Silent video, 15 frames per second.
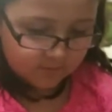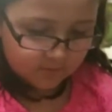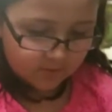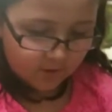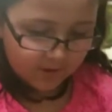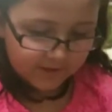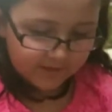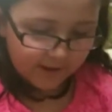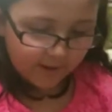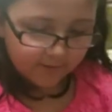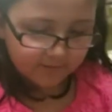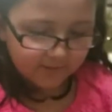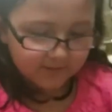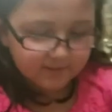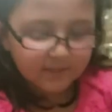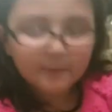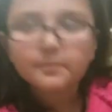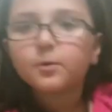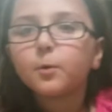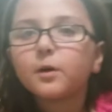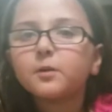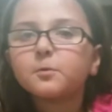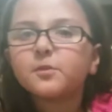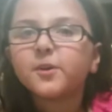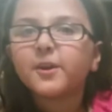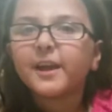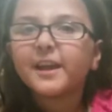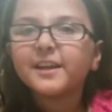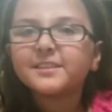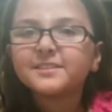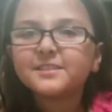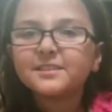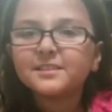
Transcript: Alright, now I think it's time to go in with our hands.